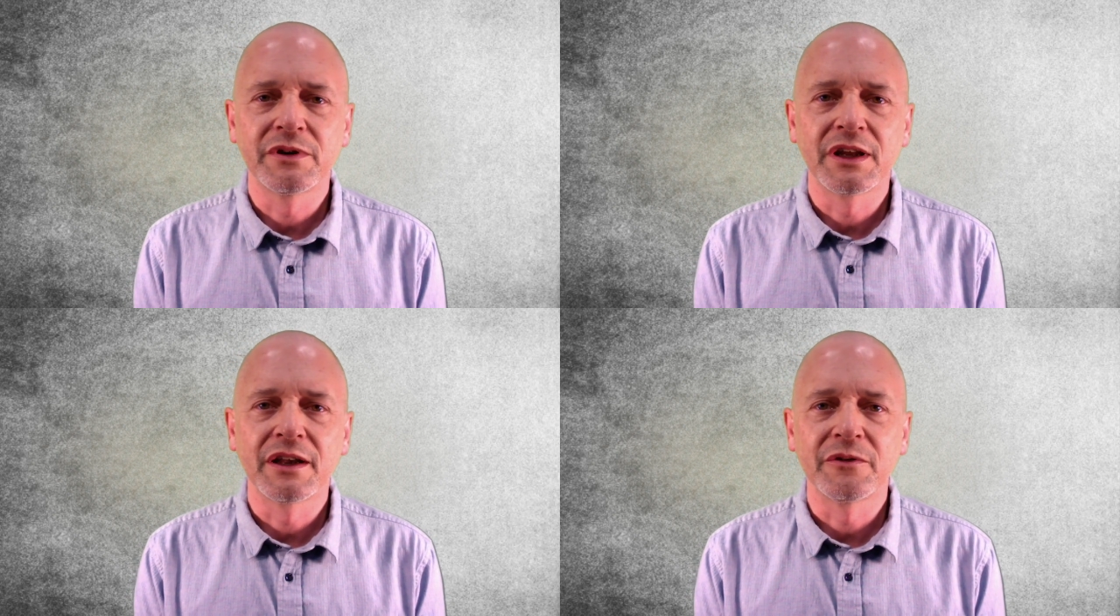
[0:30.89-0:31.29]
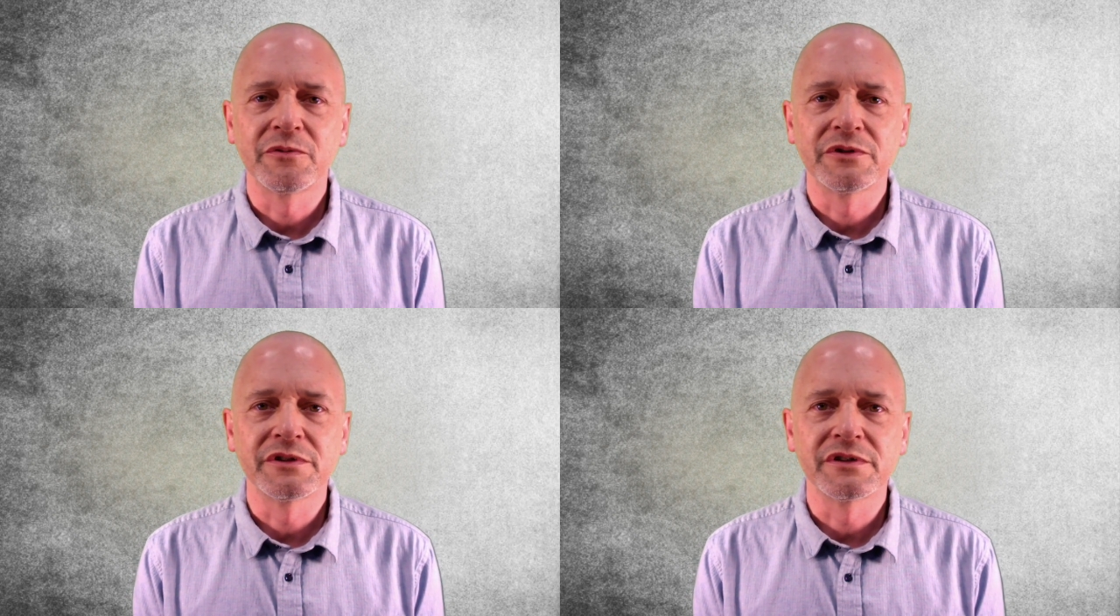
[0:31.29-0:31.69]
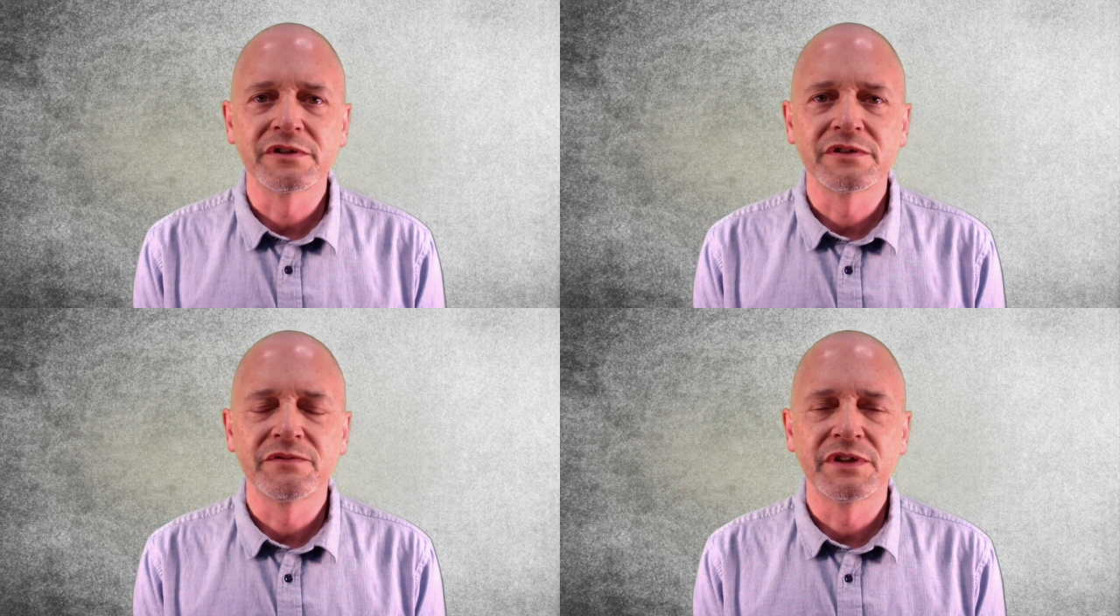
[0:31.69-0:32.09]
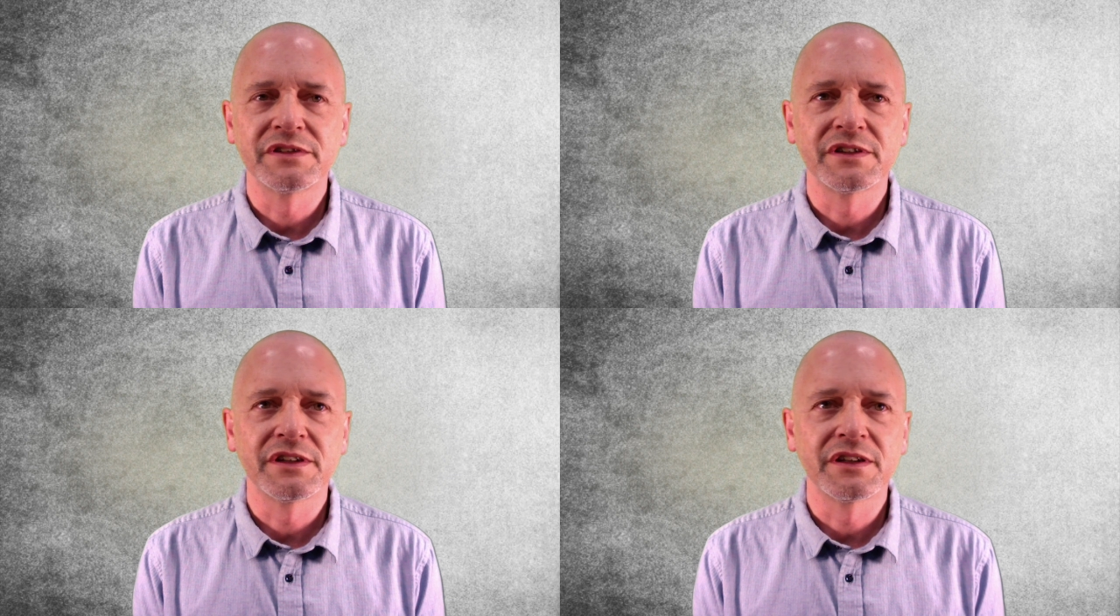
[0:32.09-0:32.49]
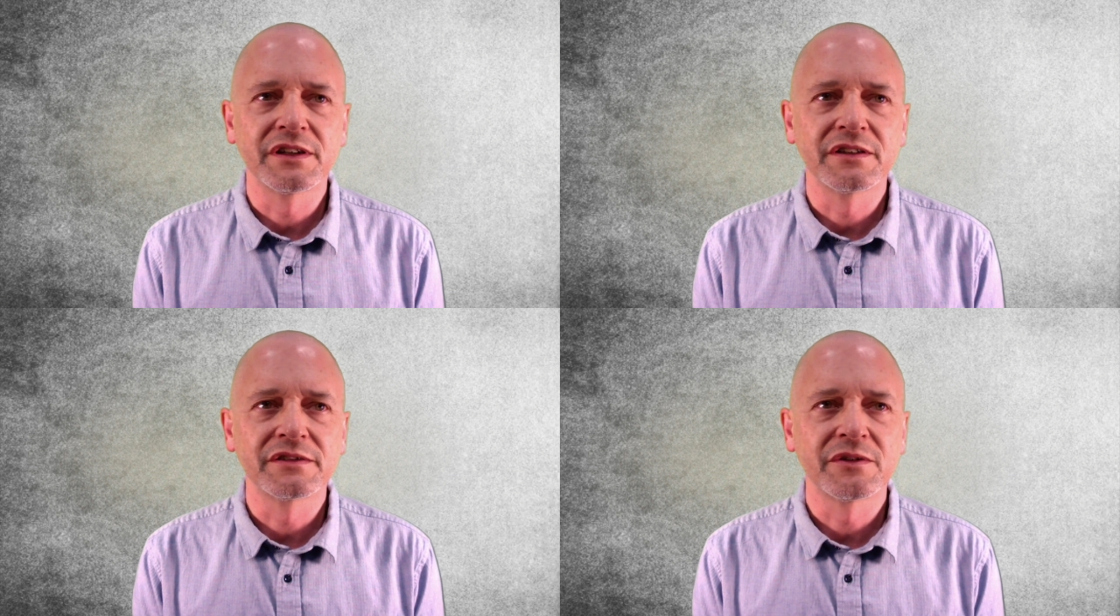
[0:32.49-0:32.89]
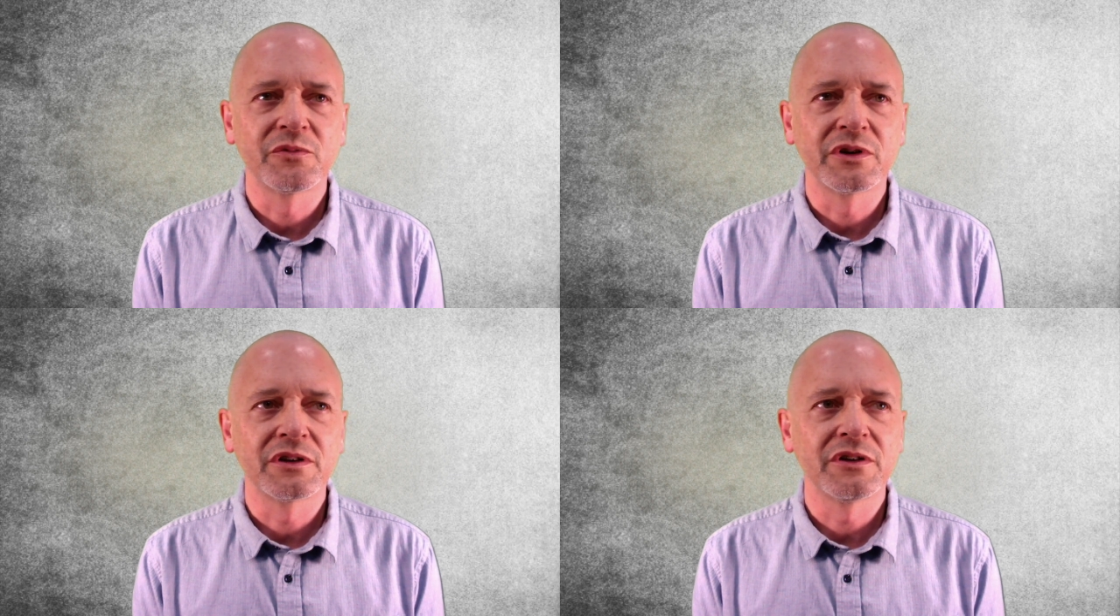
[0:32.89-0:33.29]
when I was visiting someone